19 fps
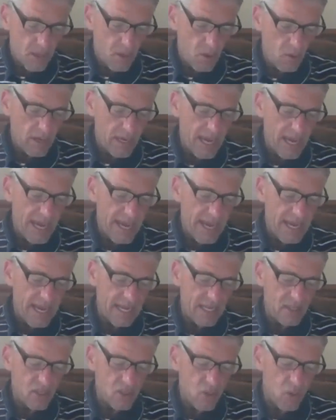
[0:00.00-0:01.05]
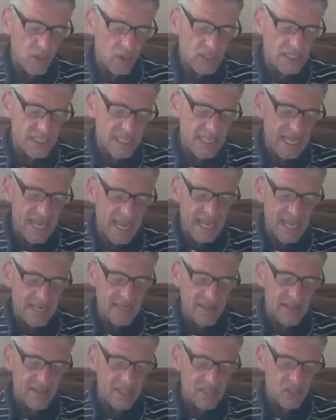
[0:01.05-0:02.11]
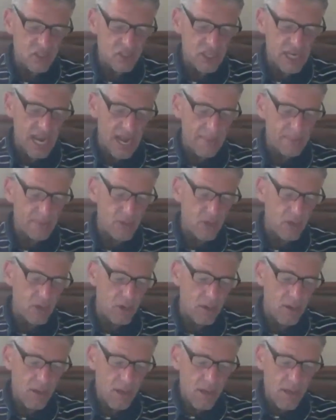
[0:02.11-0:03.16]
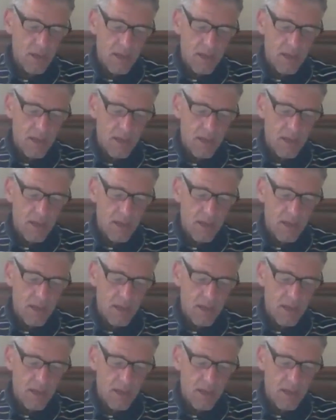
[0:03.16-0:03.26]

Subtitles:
Okay, getting towards the end of the chapter,